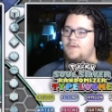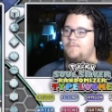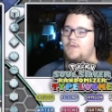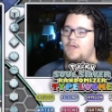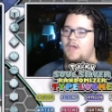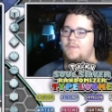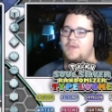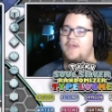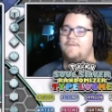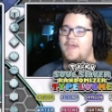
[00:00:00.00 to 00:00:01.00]
I mean,
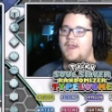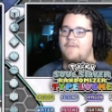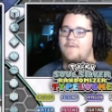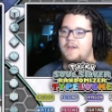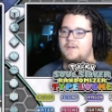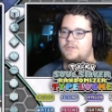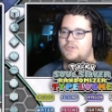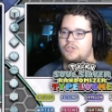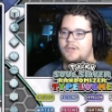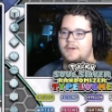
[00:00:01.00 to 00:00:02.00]
I've had
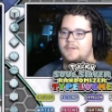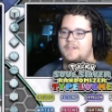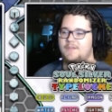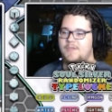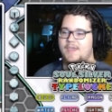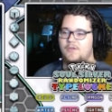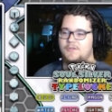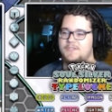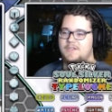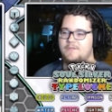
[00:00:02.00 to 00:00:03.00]
trainers named
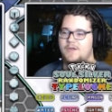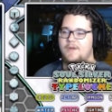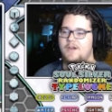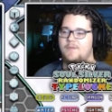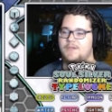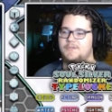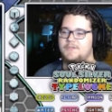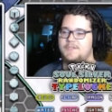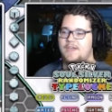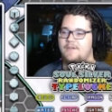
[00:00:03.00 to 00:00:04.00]
Kelsey in my randomizers
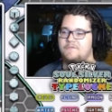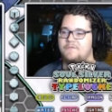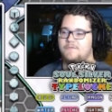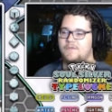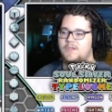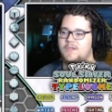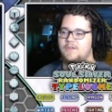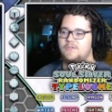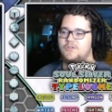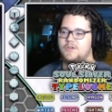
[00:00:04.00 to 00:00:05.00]
have
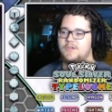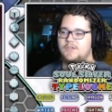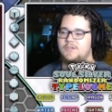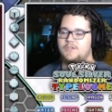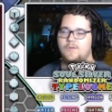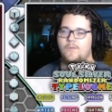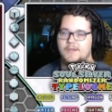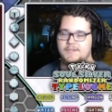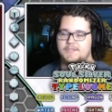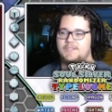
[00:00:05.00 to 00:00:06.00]
Kingdra
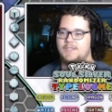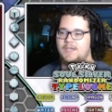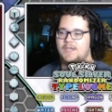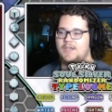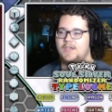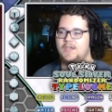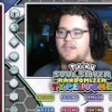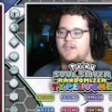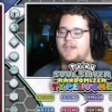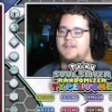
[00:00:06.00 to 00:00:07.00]
twice. You
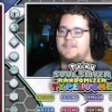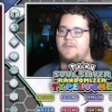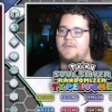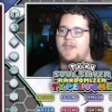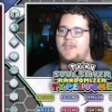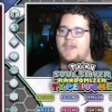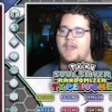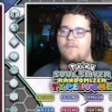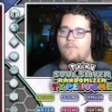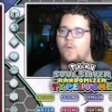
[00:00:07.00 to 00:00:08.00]
can't tell me I can't
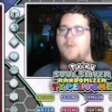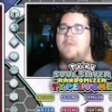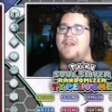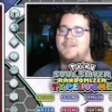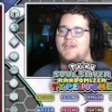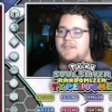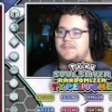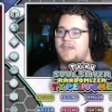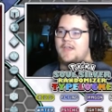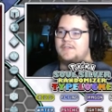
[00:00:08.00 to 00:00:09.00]
have one Matty Ice
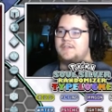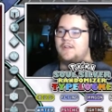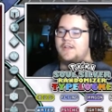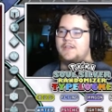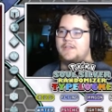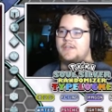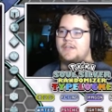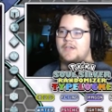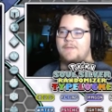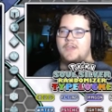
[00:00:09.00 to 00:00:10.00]
that has a Glalie.
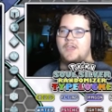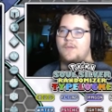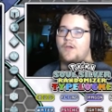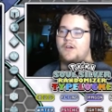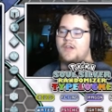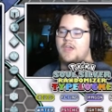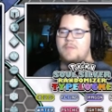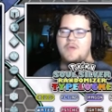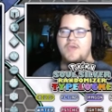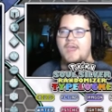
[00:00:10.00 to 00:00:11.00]
I mean, come on.
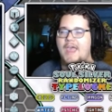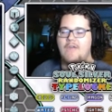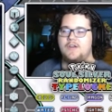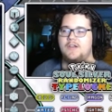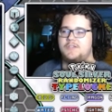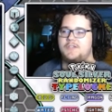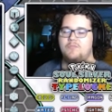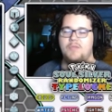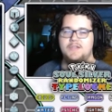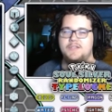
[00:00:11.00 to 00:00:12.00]
Maybe I have and I just didn't
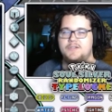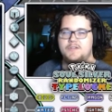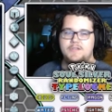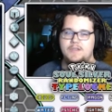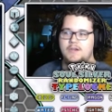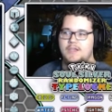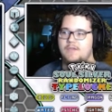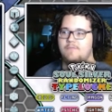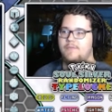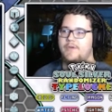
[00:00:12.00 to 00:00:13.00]
pay attention to the name, but